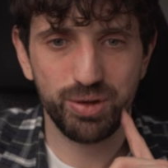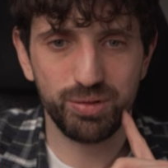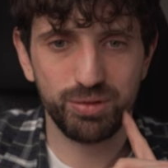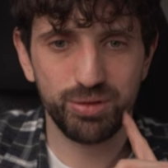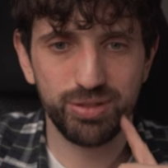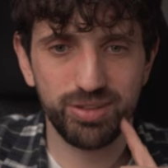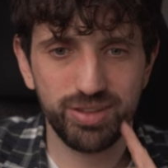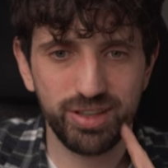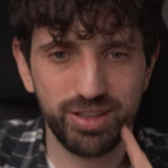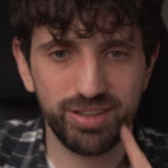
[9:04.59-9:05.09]
we have
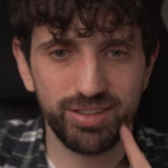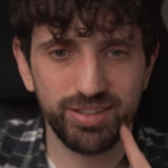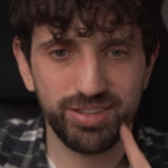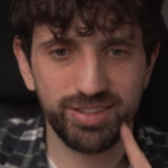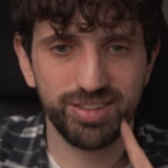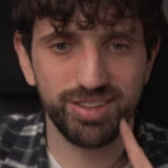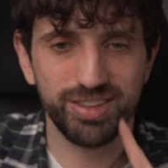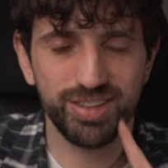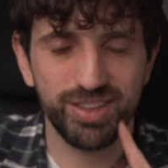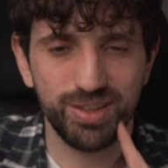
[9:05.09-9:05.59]
a
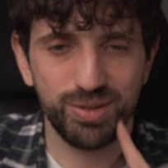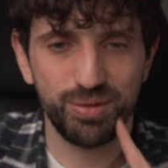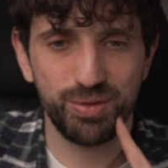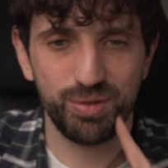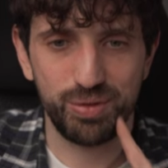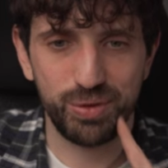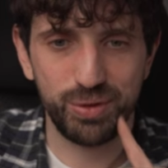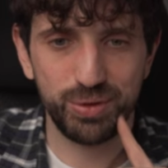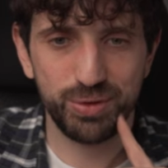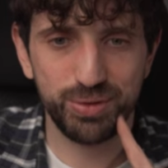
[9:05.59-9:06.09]
state
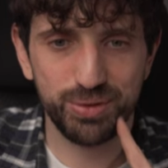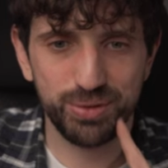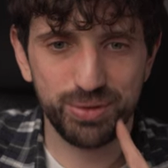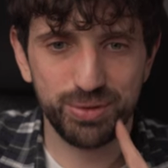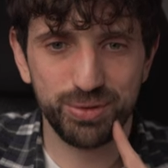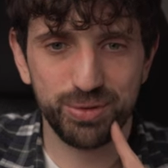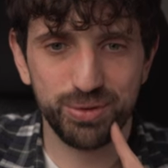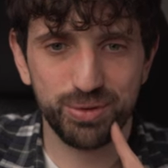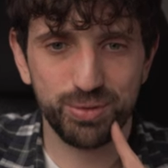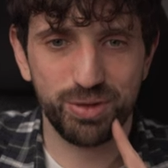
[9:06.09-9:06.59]
with new
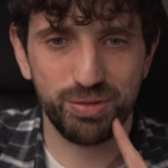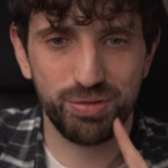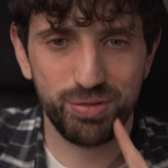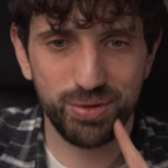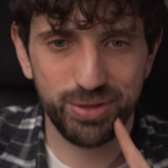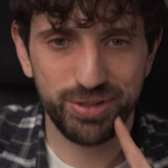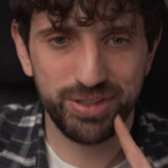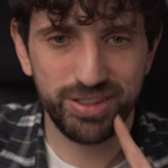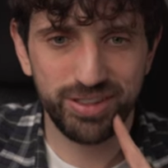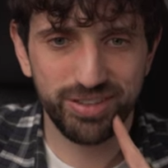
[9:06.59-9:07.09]
to-dos, with
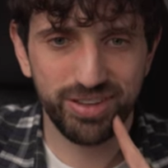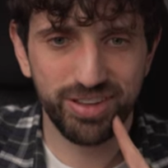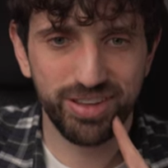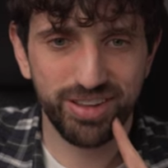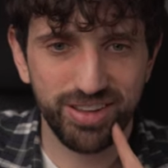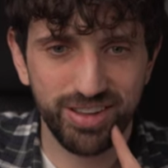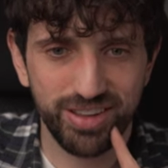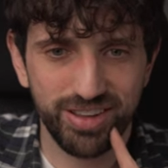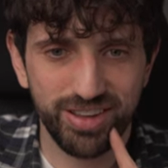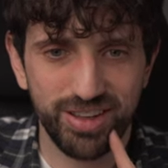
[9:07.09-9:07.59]
loading,
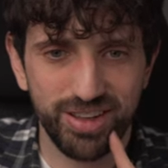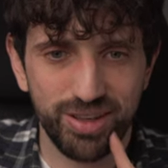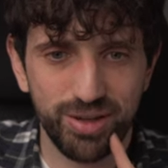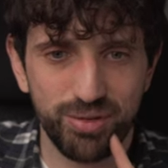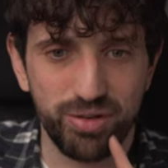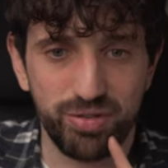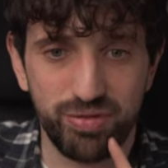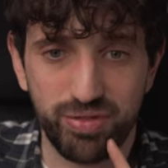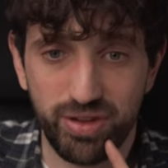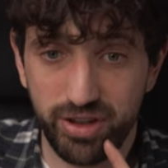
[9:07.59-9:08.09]

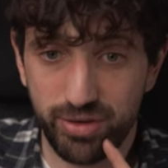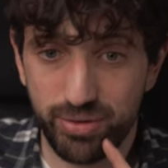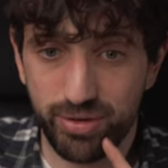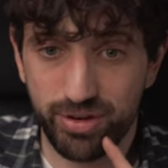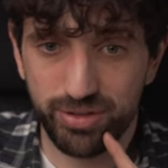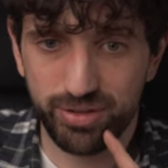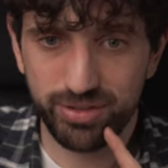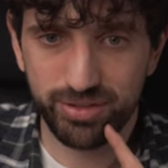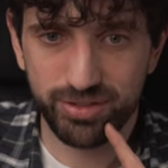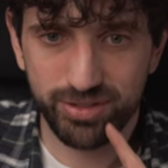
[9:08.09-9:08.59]
with
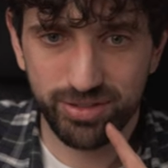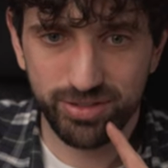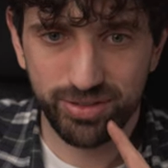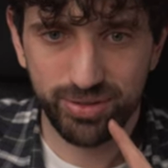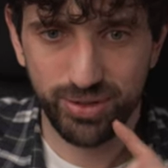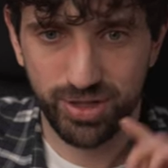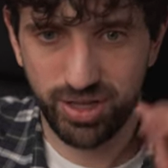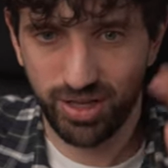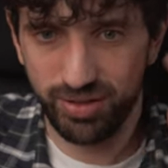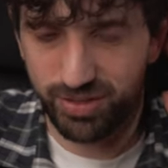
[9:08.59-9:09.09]
errors.
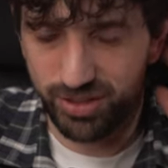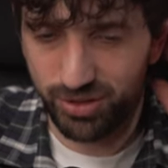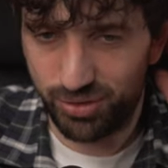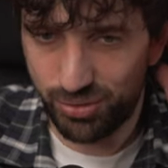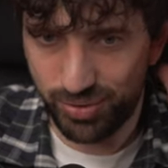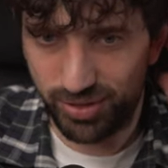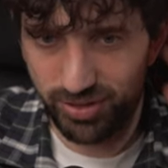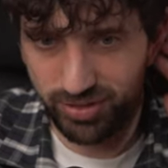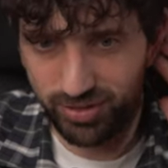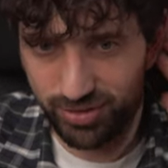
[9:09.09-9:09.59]
Okay,
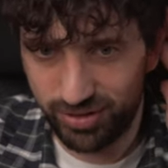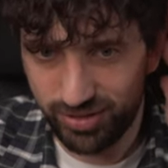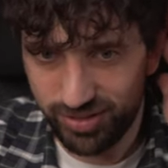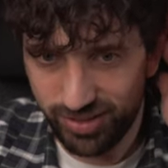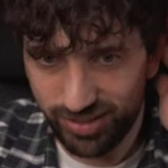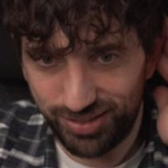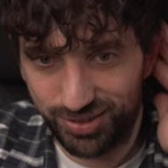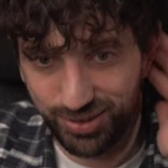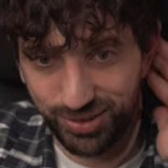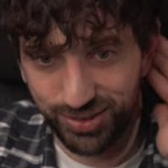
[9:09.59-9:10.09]
that's really
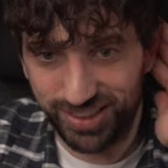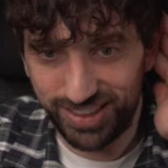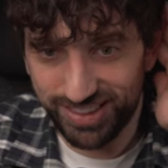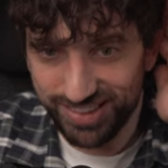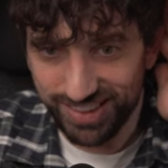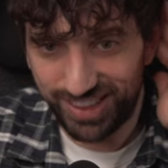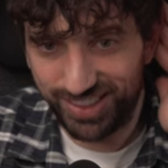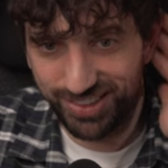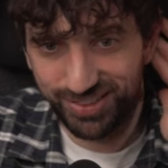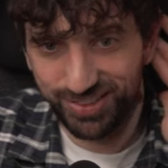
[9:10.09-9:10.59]
interesting. So
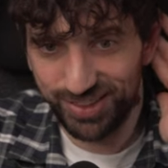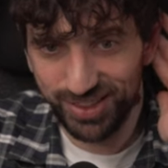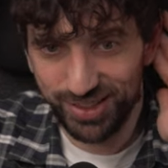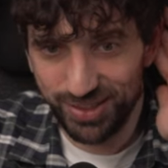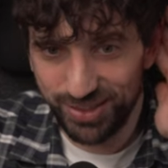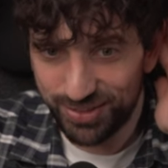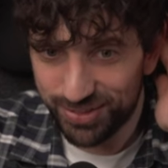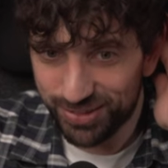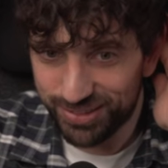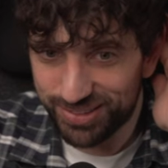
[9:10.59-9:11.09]
it actually
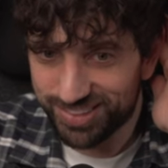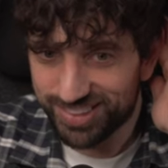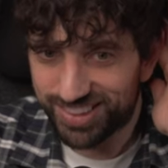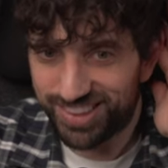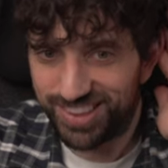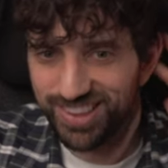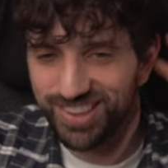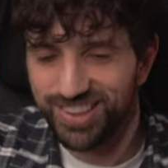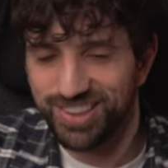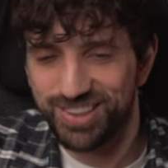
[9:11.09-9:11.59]
calls
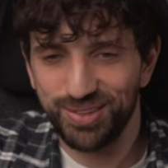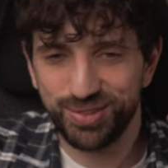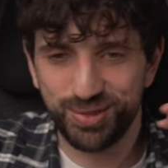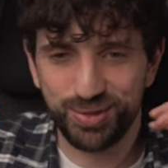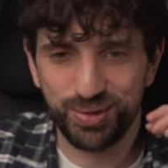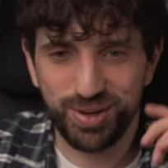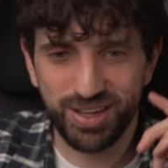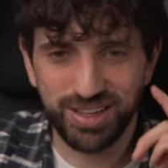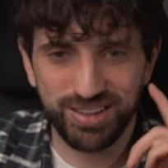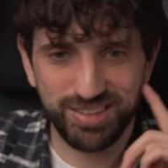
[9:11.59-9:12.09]

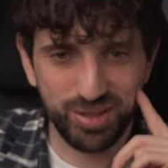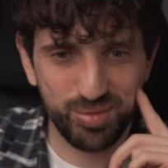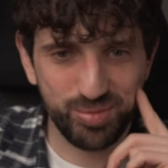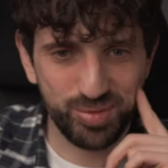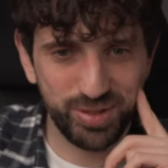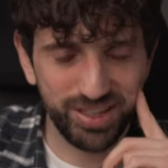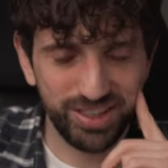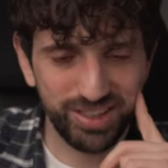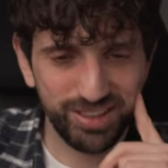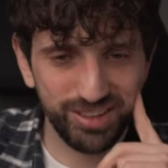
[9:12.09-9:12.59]
the right
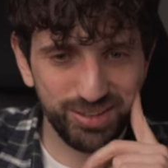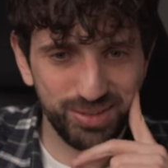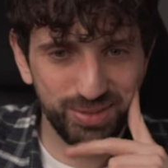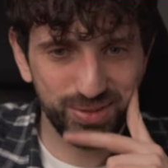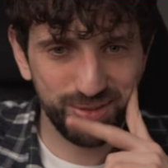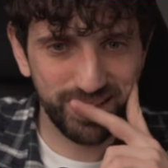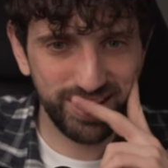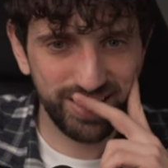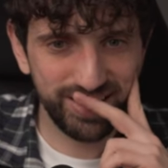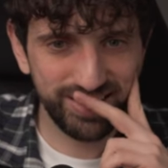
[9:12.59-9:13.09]
APIs
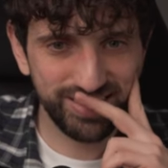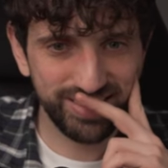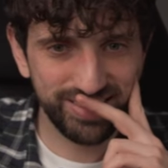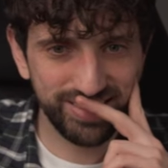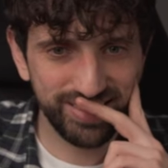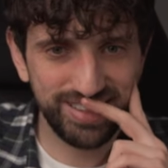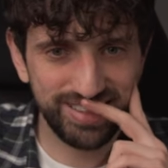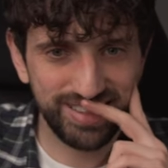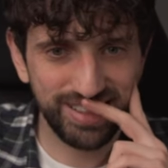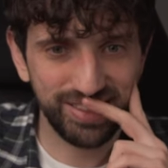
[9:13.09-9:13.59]
to
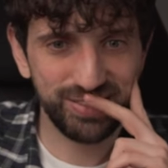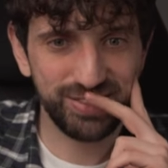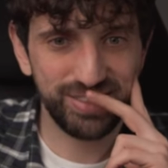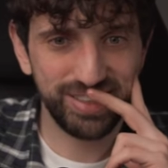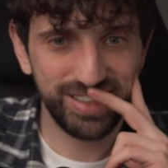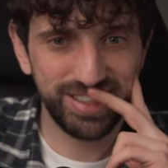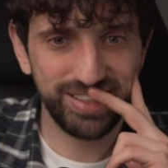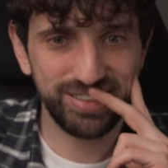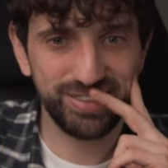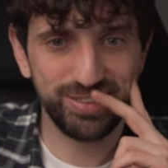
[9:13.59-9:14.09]
actually
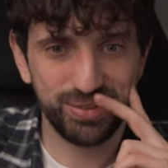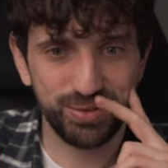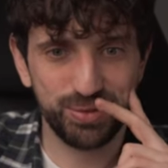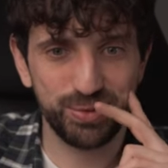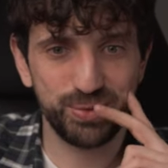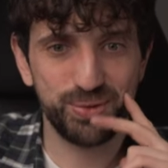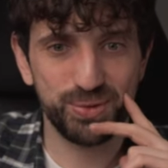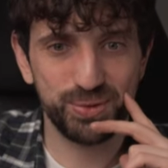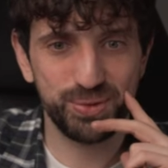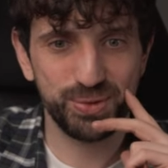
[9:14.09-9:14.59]
get
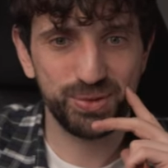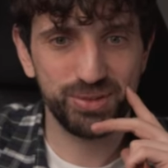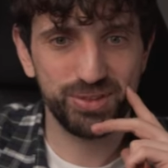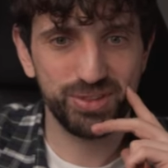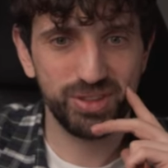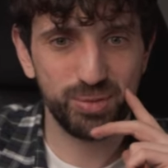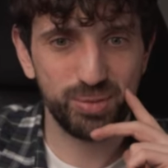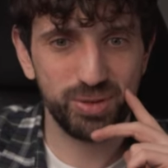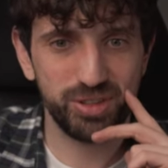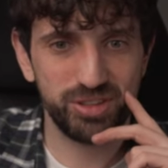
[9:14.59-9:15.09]
the to-dos.
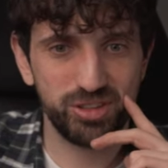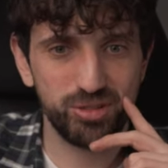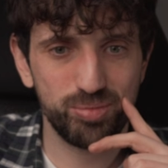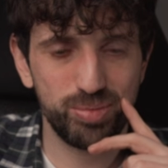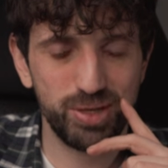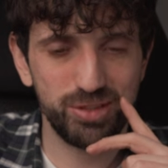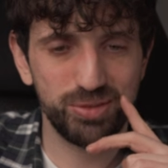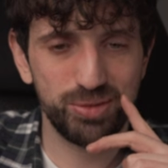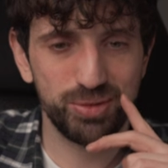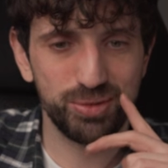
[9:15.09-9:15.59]
It will
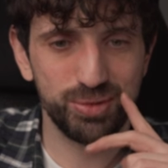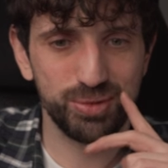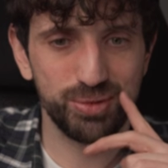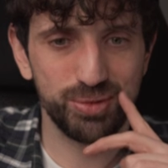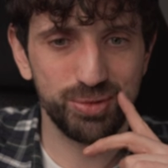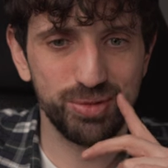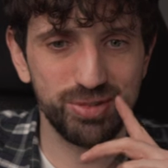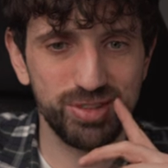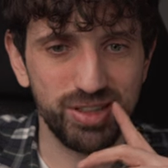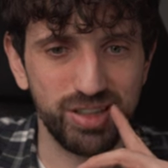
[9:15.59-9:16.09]
display the
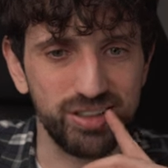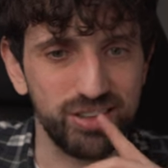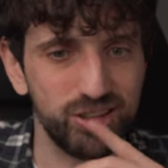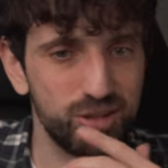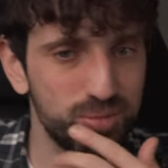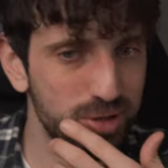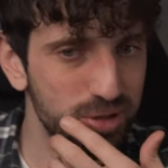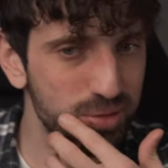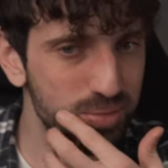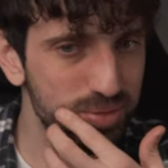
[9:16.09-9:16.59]
to-dos and
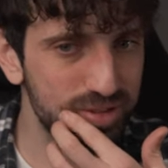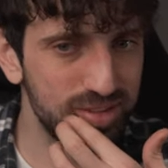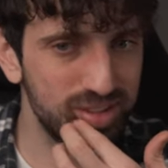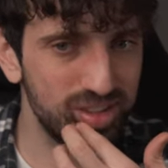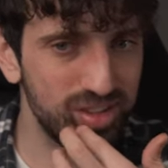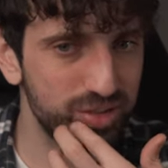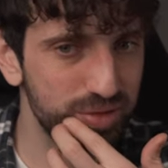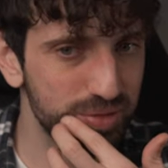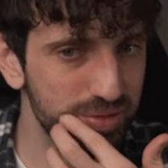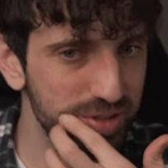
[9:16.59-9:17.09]
display a
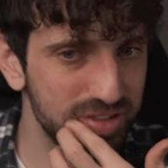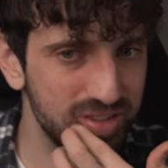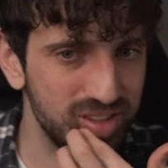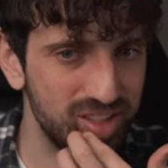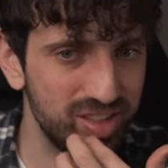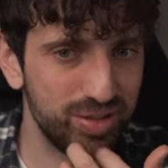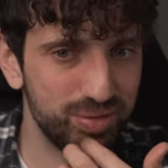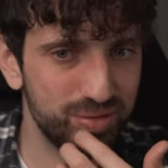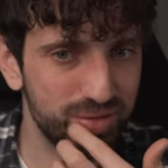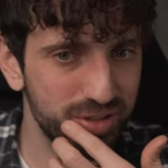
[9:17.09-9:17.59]
message if there's
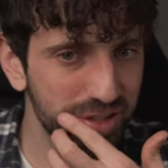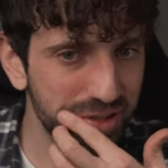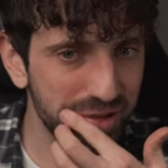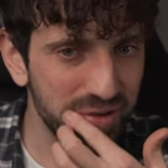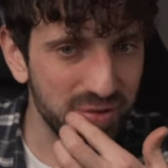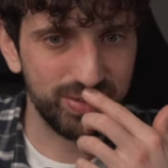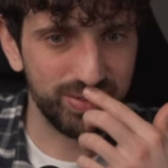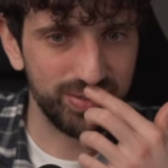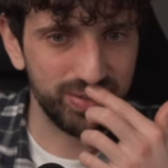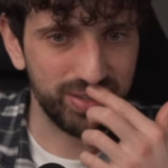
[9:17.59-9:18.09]
anything.
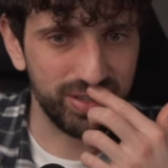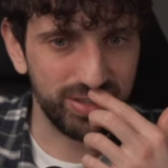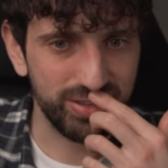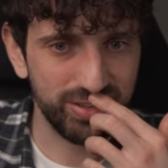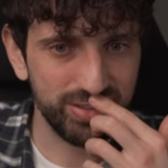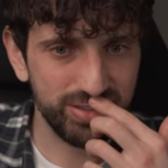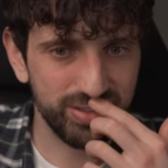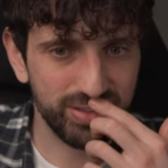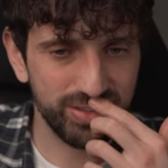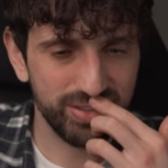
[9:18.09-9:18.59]

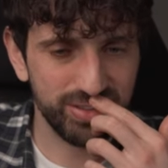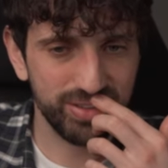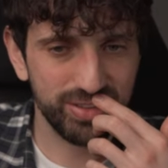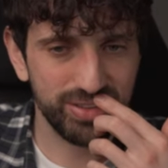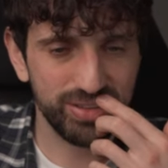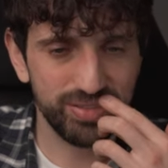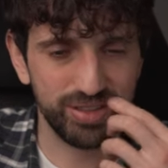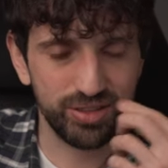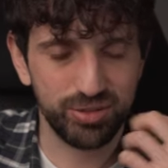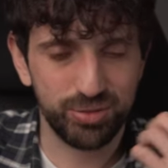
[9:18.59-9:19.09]
Okay,
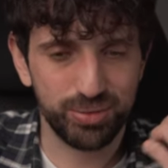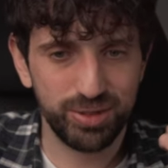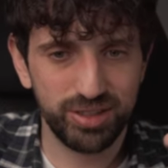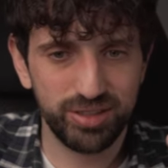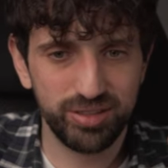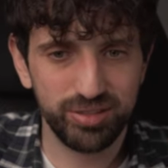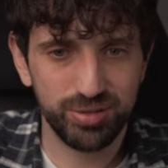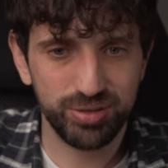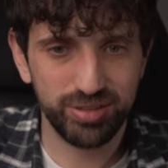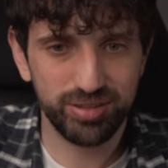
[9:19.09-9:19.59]
that's really
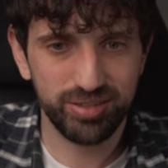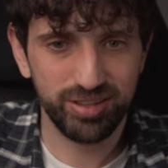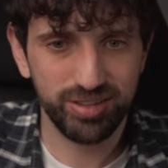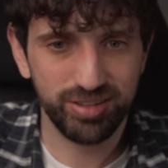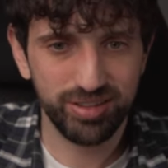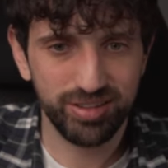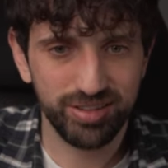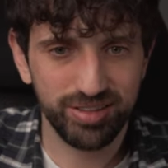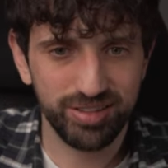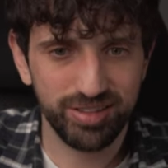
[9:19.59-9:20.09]

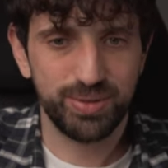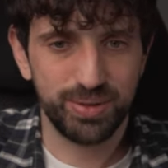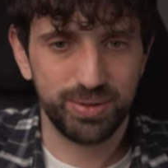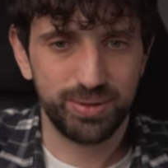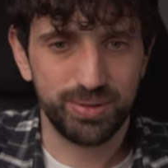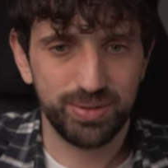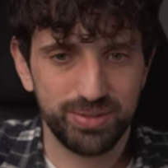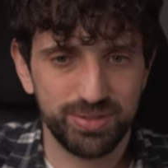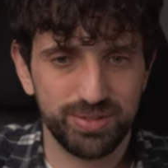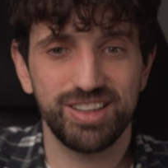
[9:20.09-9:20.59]
interesting. Wow.